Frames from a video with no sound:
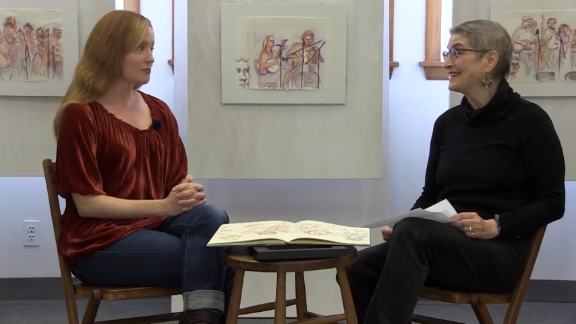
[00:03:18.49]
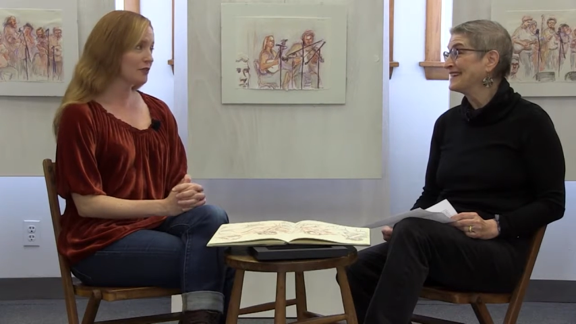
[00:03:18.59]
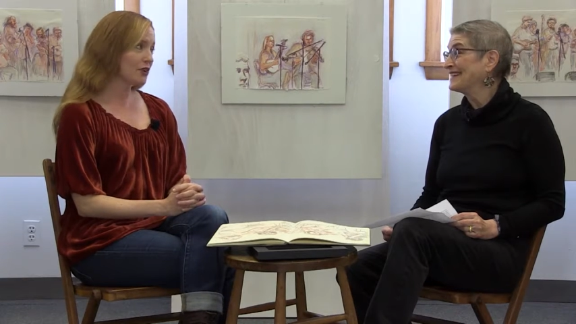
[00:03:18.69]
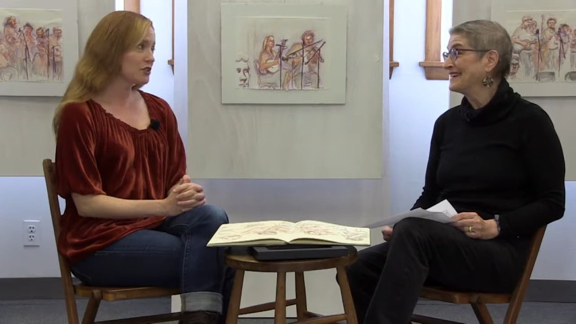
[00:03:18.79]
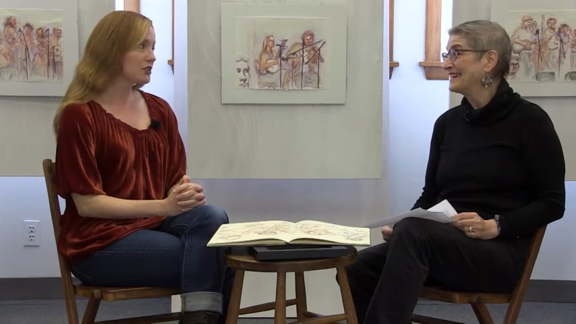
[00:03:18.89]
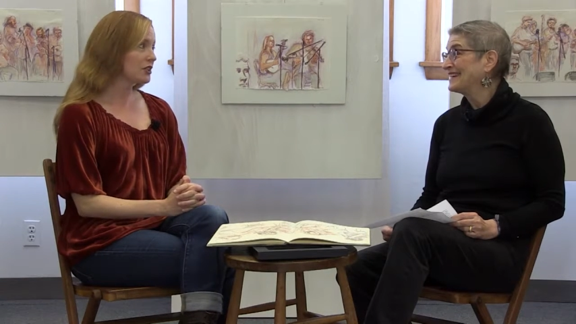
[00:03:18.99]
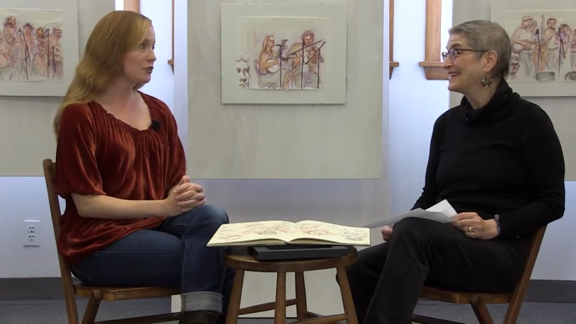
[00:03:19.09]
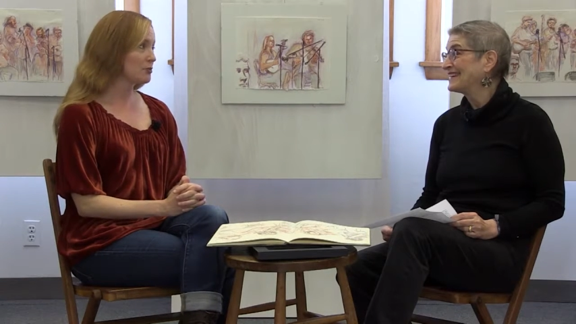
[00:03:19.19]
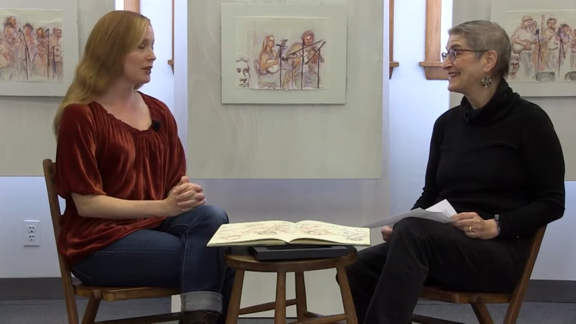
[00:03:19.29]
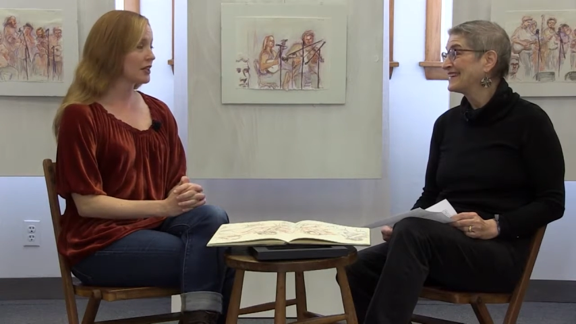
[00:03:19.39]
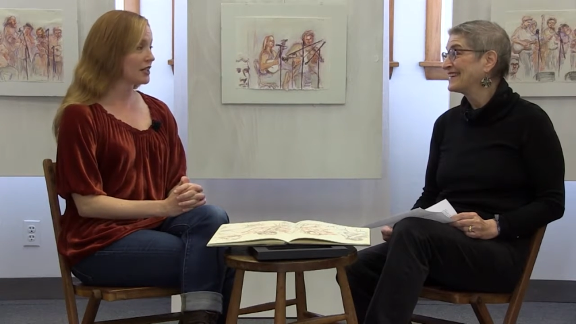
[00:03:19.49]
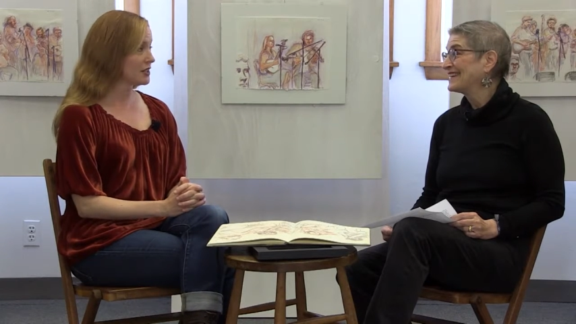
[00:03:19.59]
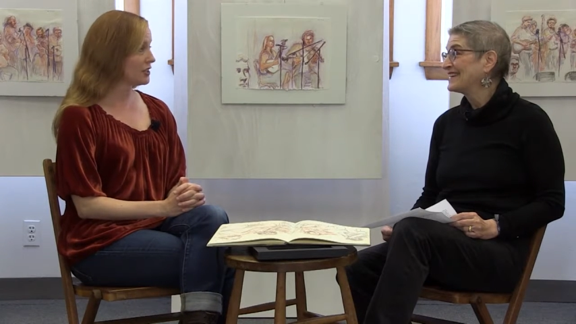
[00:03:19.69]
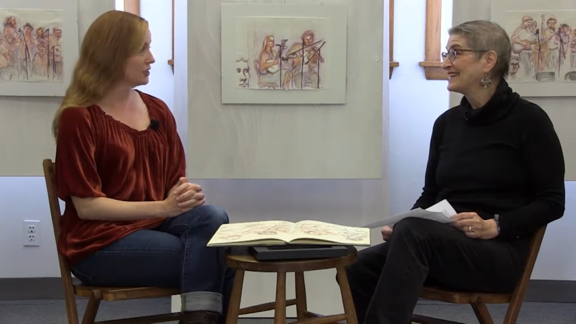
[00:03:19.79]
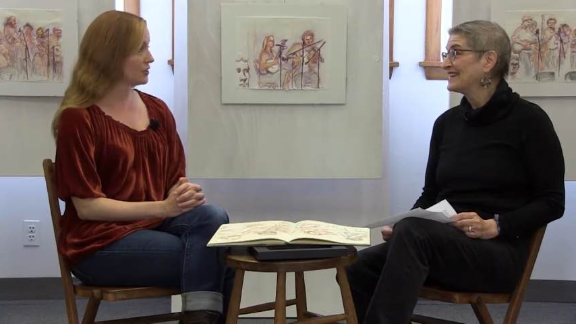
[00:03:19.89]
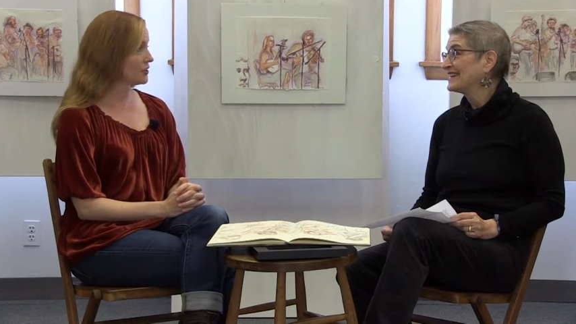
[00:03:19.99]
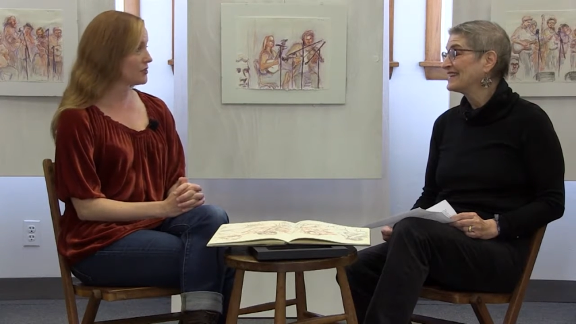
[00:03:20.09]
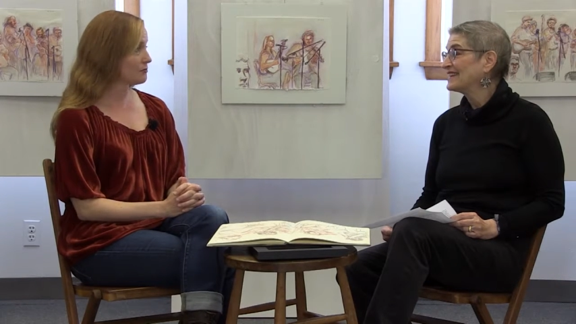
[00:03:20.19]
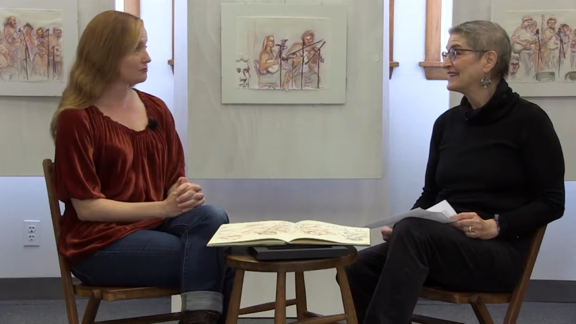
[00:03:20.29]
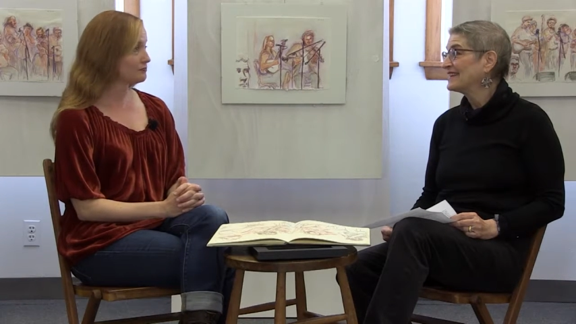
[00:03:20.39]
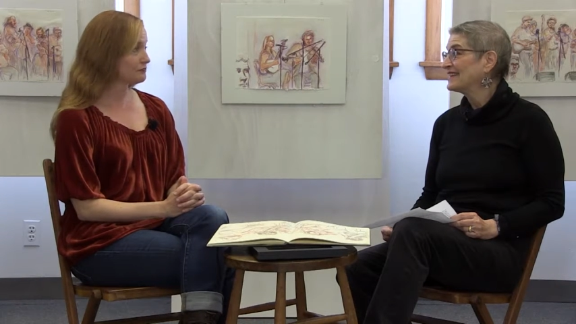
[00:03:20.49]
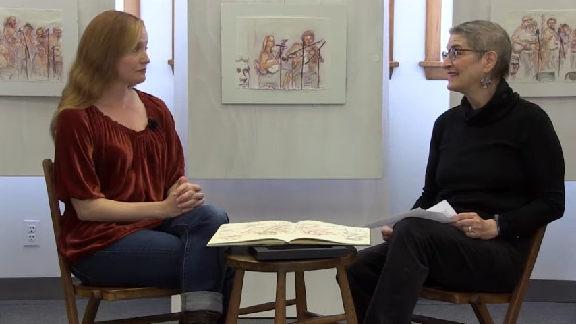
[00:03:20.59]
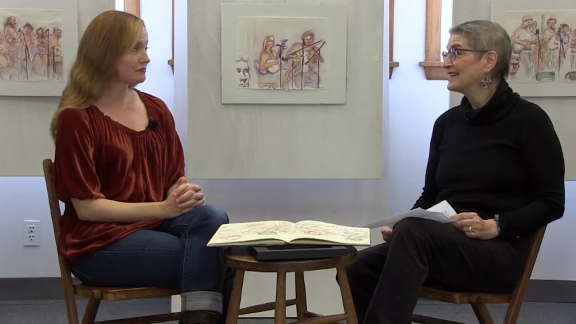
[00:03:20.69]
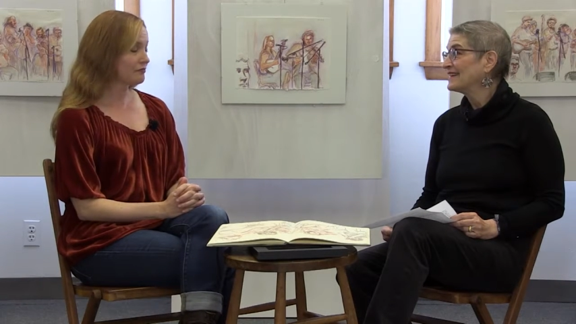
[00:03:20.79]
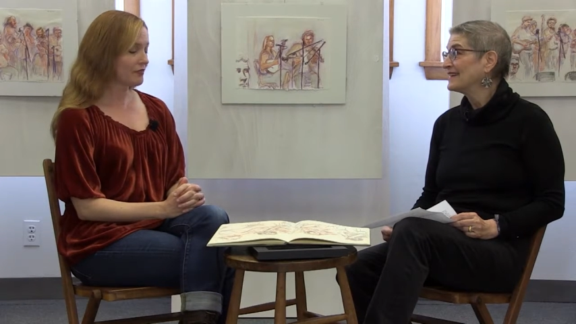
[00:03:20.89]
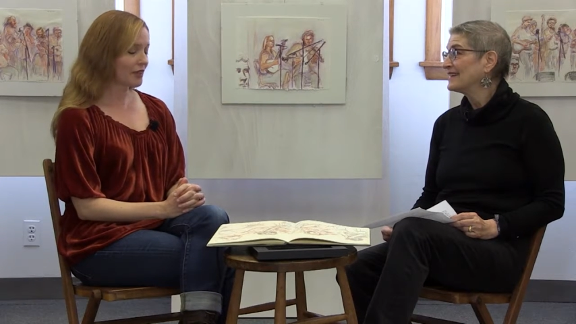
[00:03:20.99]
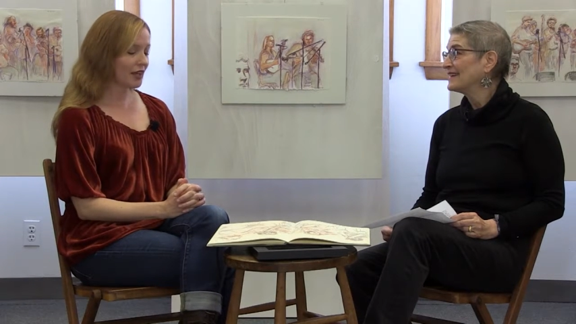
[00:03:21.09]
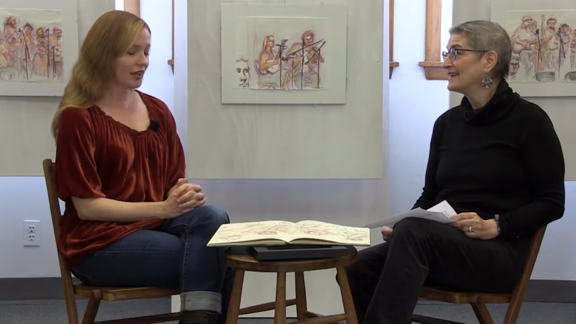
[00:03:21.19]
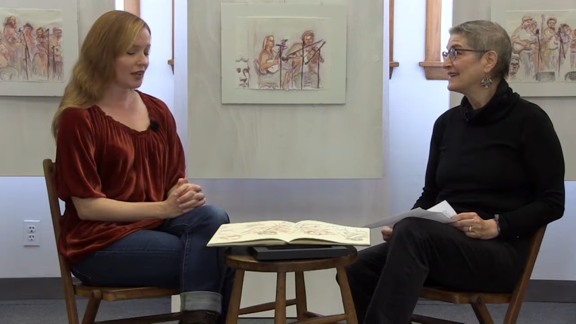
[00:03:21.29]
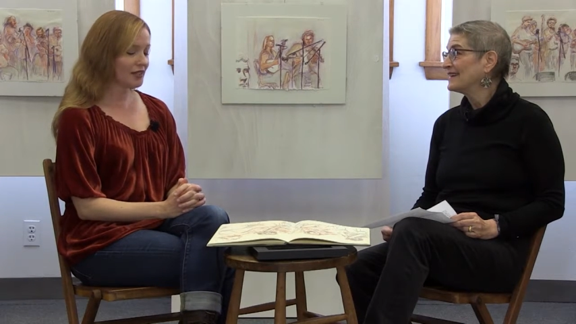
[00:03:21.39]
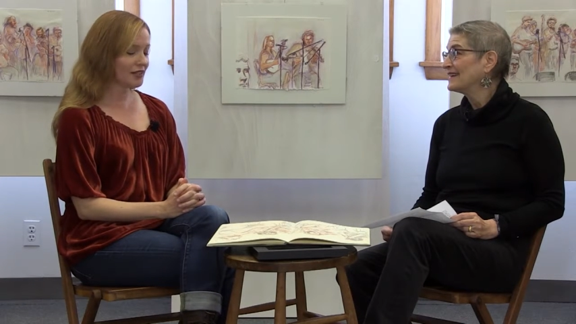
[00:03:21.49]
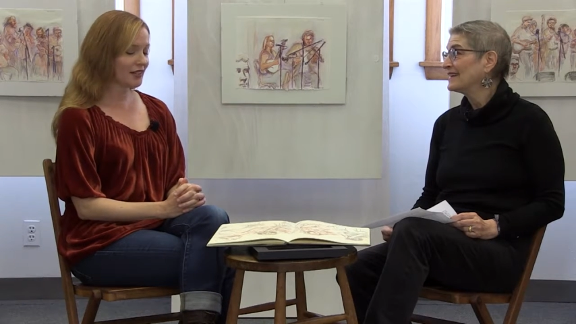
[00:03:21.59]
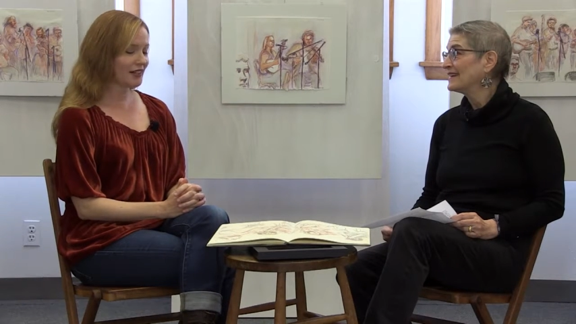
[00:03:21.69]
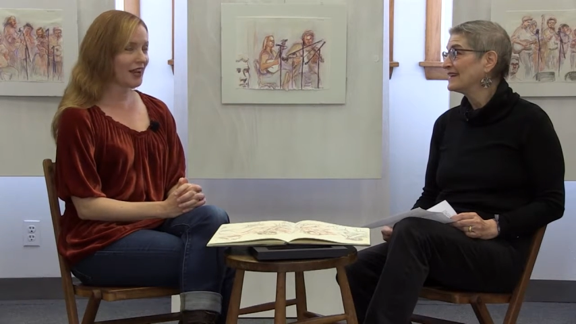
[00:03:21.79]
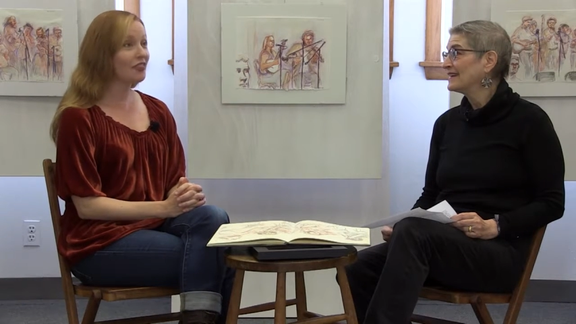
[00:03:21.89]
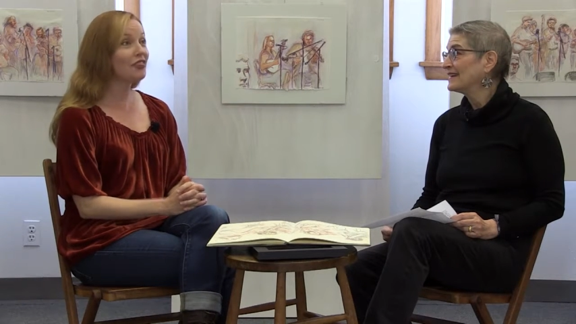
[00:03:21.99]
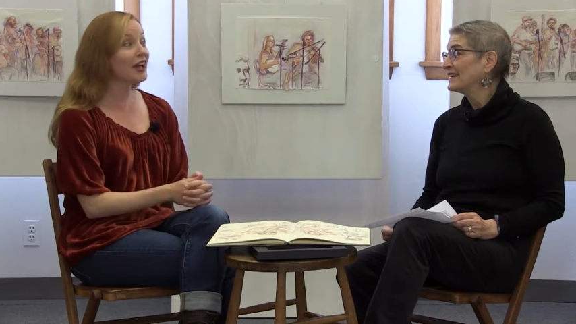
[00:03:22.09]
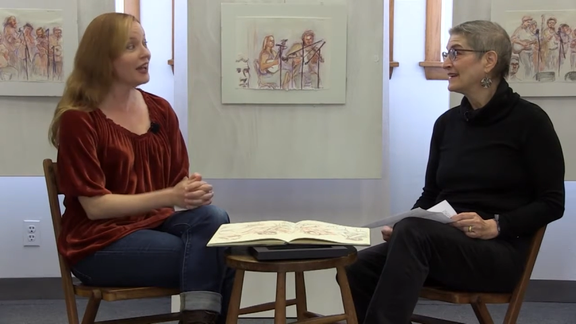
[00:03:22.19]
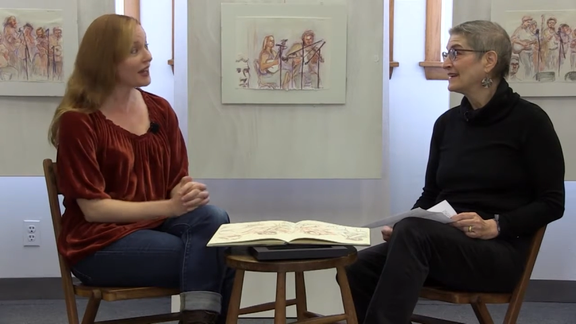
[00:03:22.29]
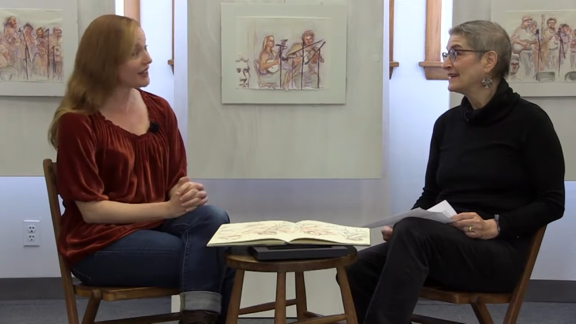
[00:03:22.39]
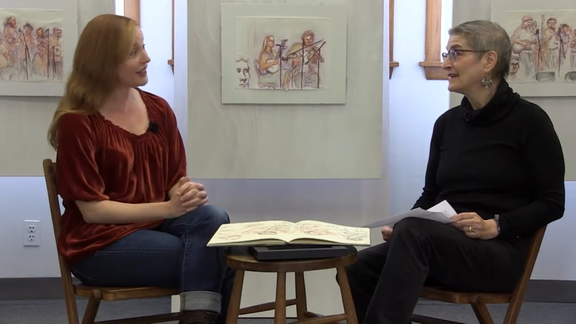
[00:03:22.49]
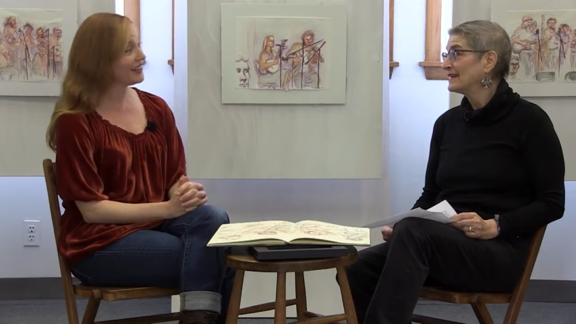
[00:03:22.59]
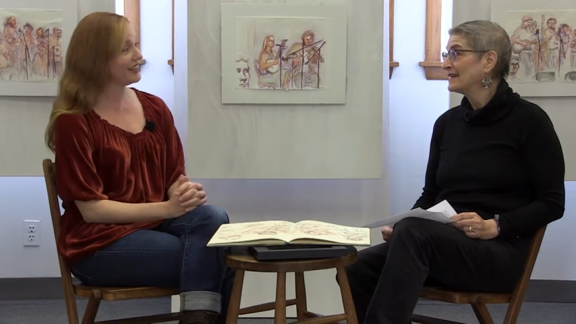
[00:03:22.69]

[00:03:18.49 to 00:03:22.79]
Speaker 1: professionally for about 19 years, and uh, and then